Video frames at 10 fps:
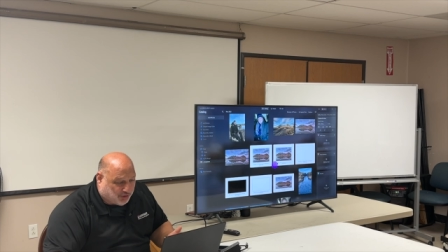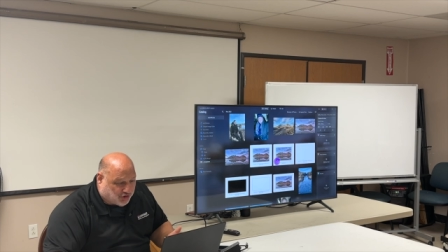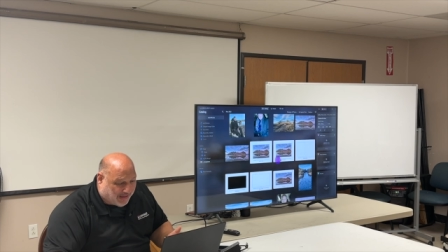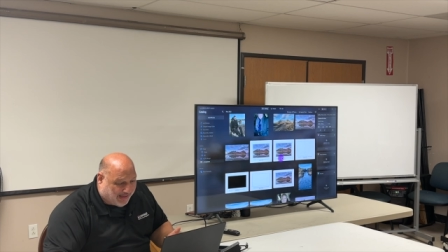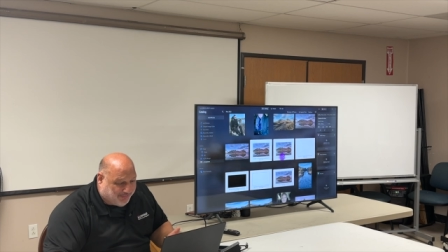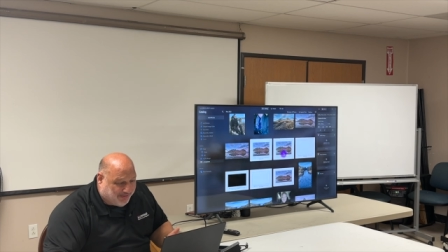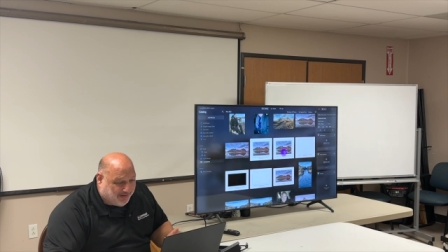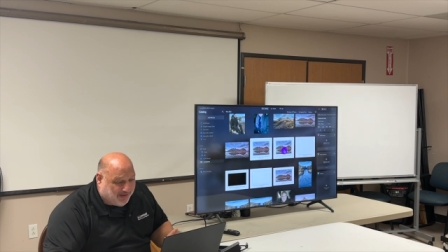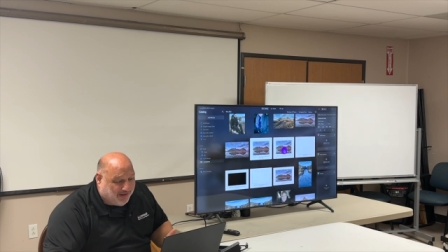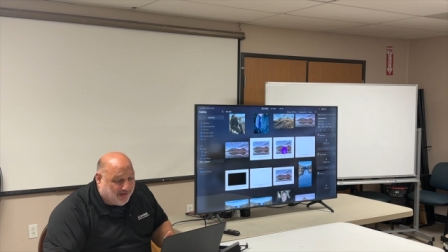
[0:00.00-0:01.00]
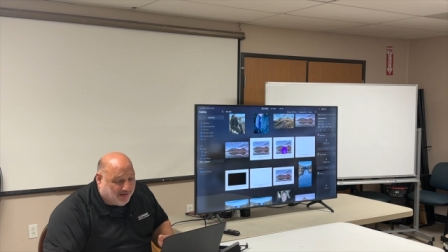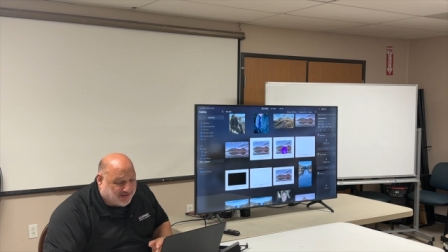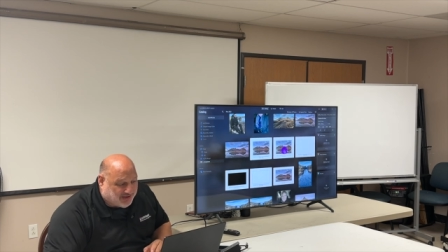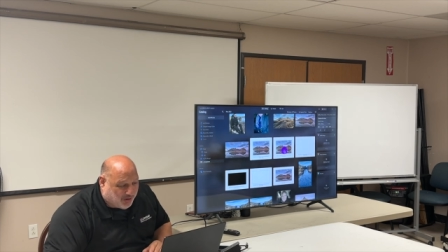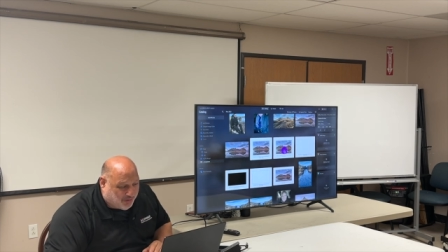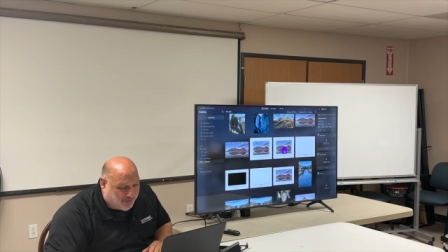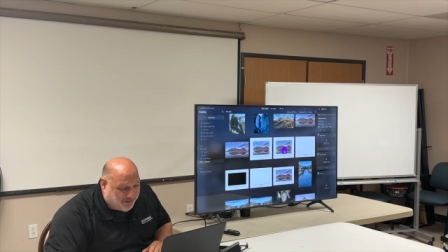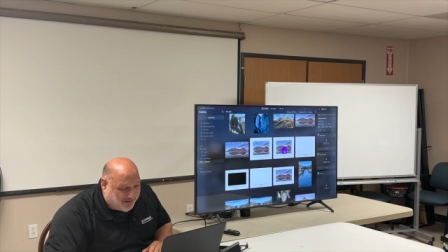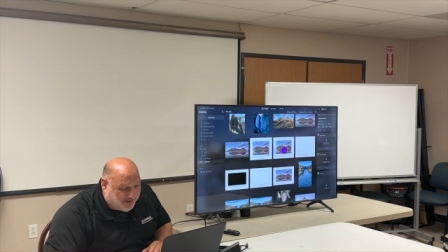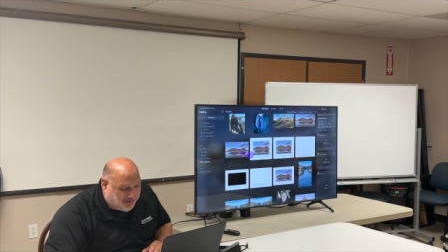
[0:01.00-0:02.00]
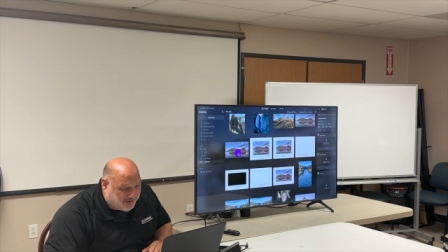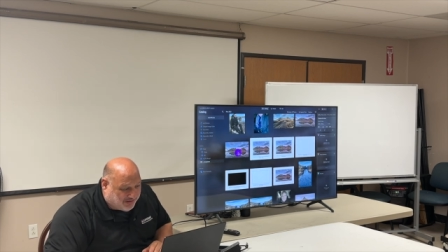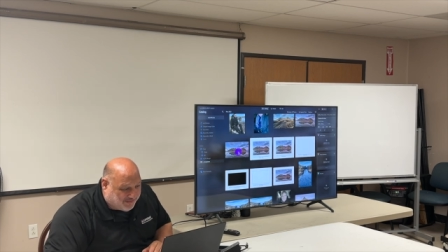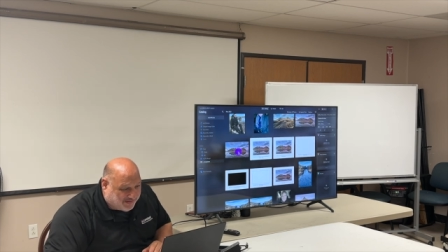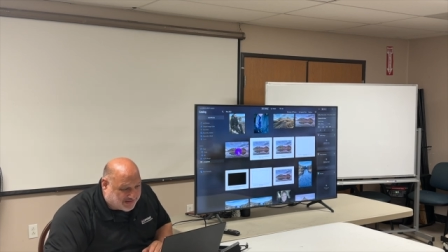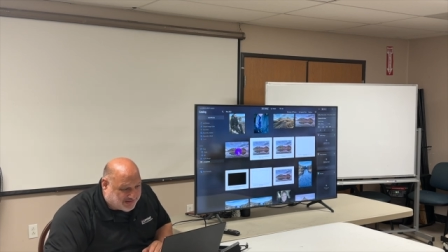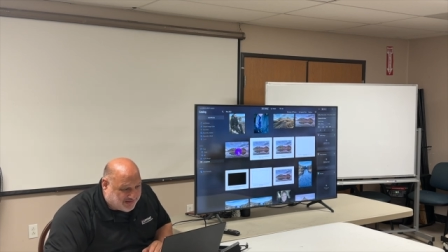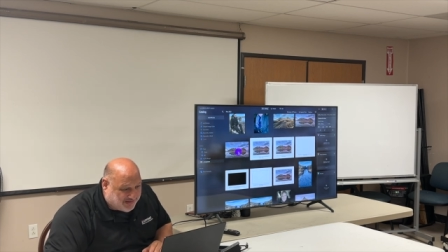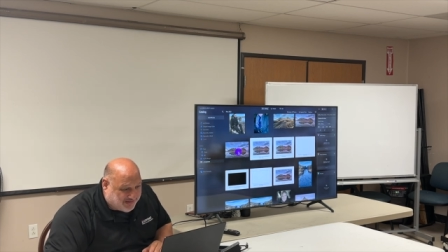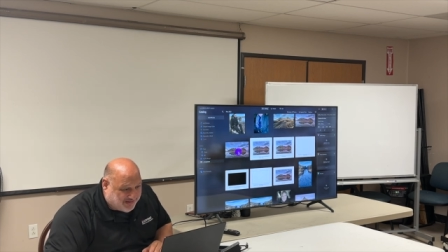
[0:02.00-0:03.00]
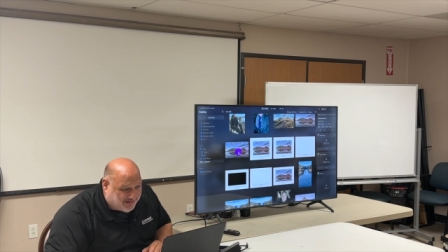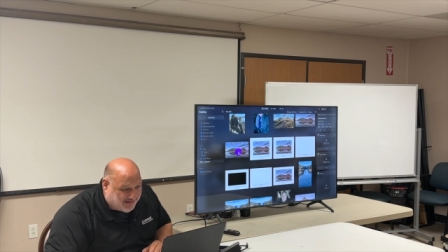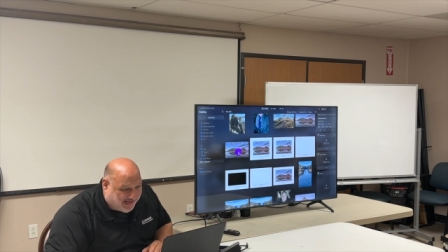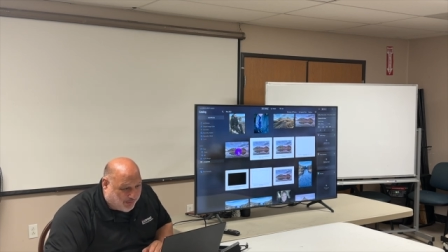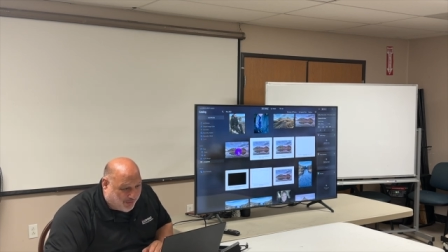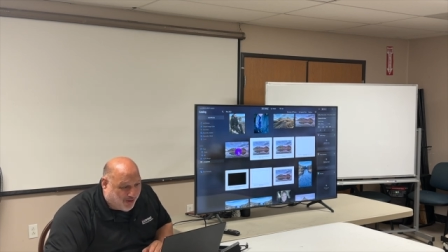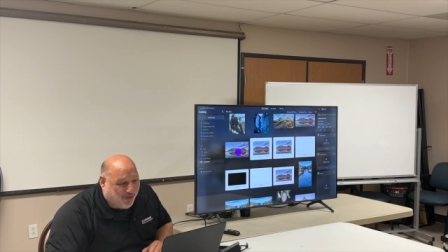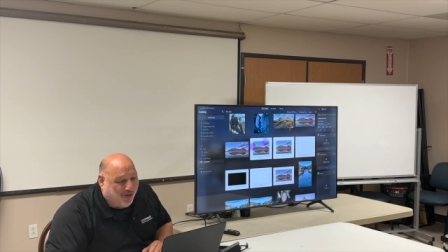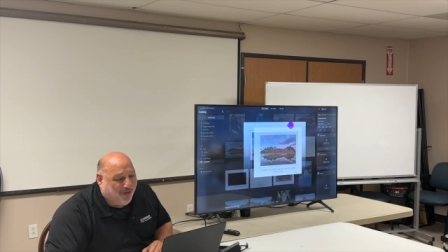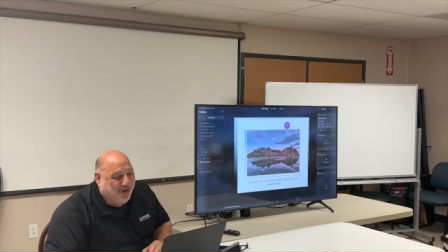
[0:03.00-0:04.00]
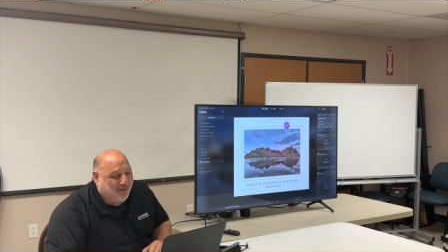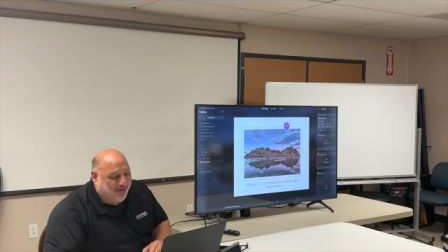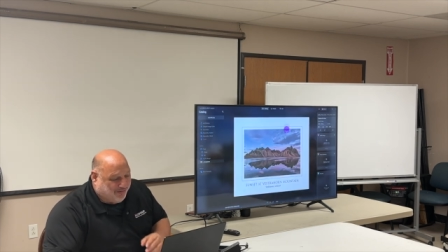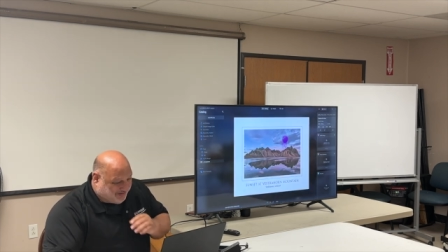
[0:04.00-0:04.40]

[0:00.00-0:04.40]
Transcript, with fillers: job. So look at this. I w- oh, oh, oh, oh,